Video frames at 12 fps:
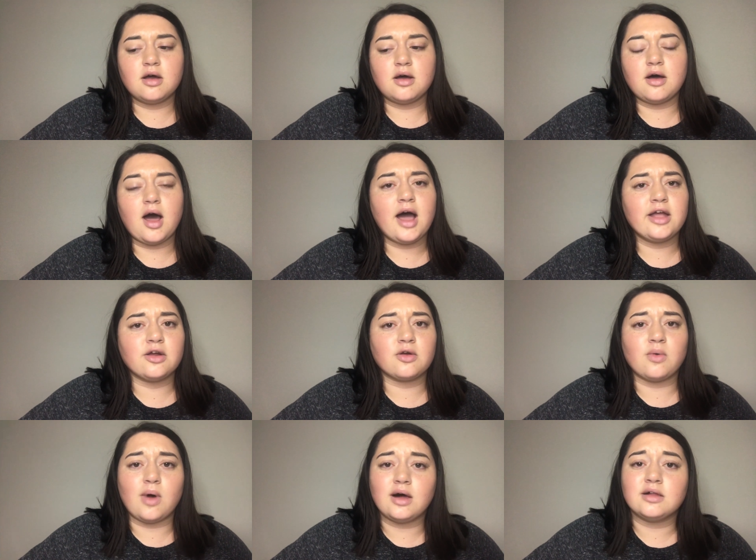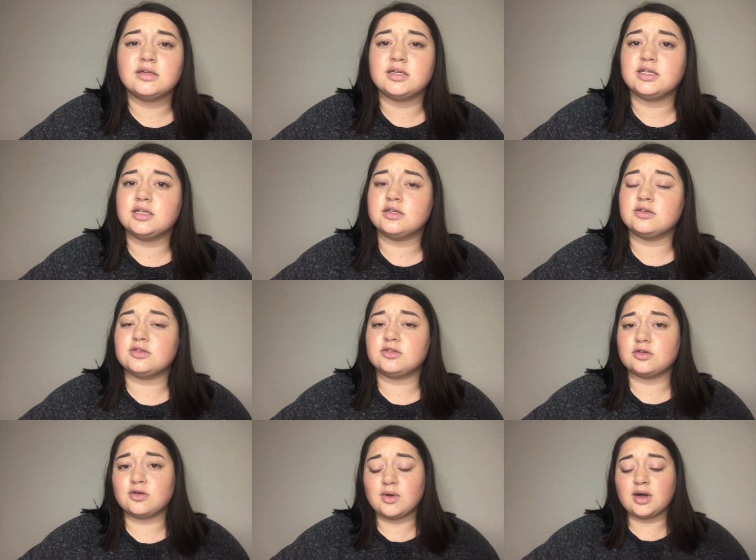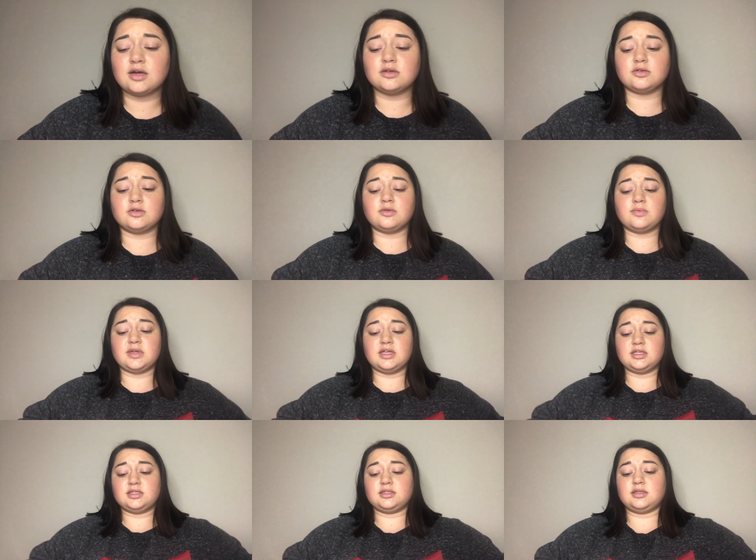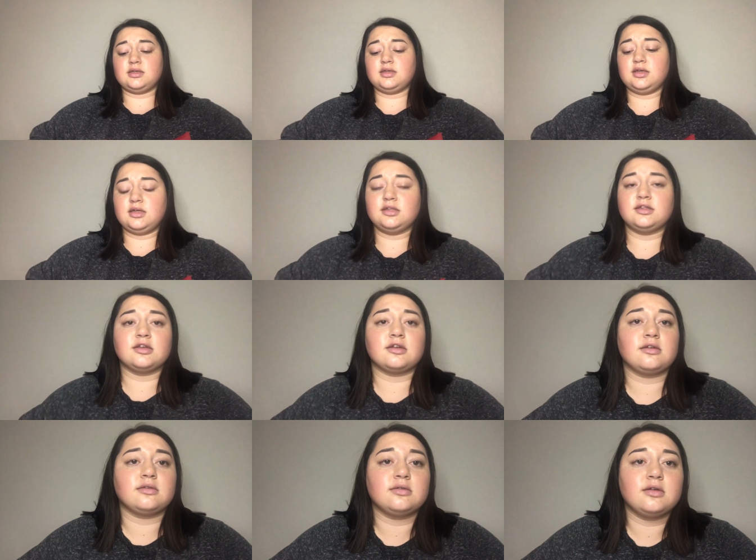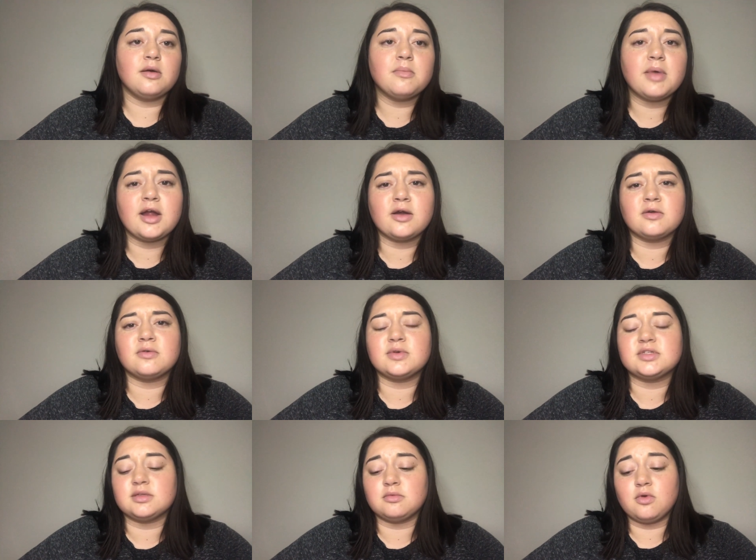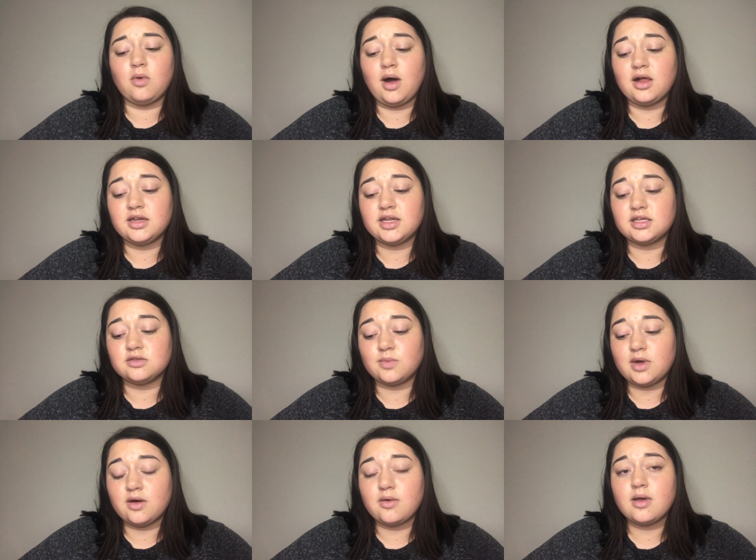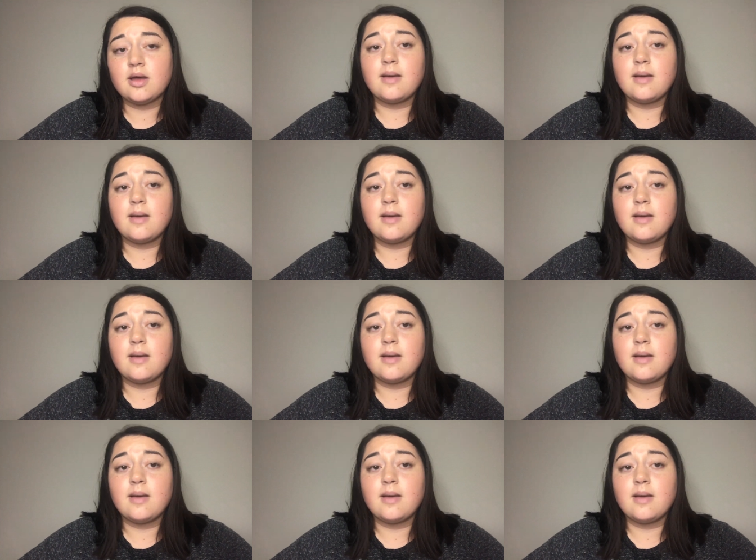a higher quality square drill piece to compare with some quality as well.